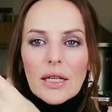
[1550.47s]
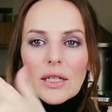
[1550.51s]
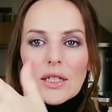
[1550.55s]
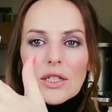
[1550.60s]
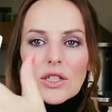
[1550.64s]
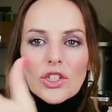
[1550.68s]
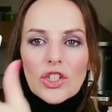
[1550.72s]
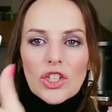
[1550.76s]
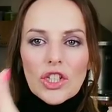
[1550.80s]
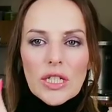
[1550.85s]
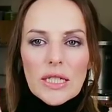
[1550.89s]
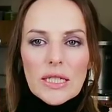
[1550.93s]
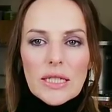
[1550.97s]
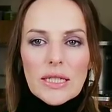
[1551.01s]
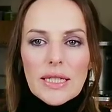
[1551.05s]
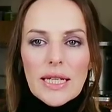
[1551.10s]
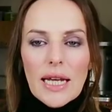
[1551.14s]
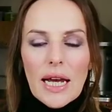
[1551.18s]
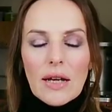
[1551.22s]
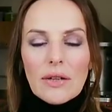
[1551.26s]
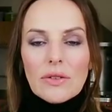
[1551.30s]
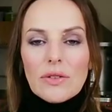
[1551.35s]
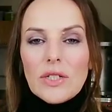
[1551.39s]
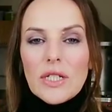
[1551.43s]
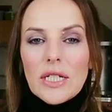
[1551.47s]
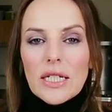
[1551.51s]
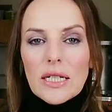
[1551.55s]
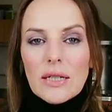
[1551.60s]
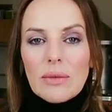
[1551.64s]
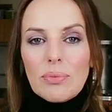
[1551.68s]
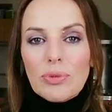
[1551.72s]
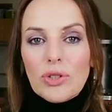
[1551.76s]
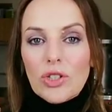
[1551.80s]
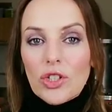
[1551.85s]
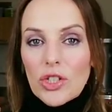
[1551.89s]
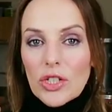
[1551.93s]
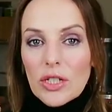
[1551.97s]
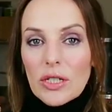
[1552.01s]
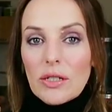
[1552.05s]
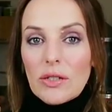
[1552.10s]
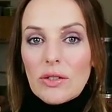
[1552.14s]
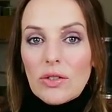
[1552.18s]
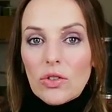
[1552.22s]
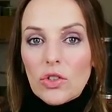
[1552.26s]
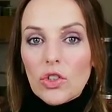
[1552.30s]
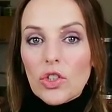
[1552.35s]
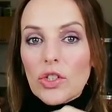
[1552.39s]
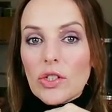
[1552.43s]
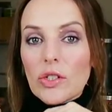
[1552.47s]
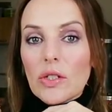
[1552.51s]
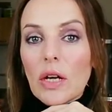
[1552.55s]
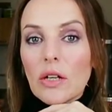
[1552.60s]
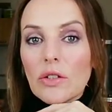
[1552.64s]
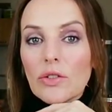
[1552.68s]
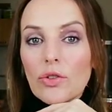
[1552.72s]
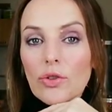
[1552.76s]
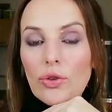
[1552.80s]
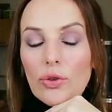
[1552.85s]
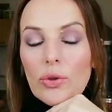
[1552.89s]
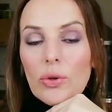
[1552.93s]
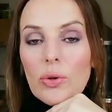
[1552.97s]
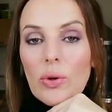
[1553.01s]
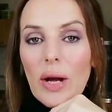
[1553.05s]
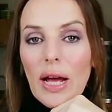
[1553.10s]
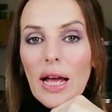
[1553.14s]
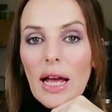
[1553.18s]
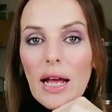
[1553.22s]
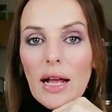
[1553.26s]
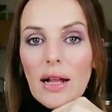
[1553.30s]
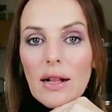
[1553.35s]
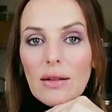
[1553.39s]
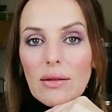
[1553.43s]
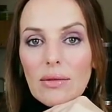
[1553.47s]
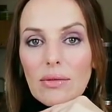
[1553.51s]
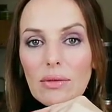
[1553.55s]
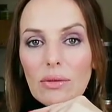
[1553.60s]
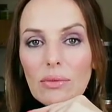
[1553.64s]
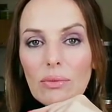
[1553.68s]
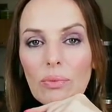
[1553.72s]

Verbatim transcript: She's down deep. She's gone through hell.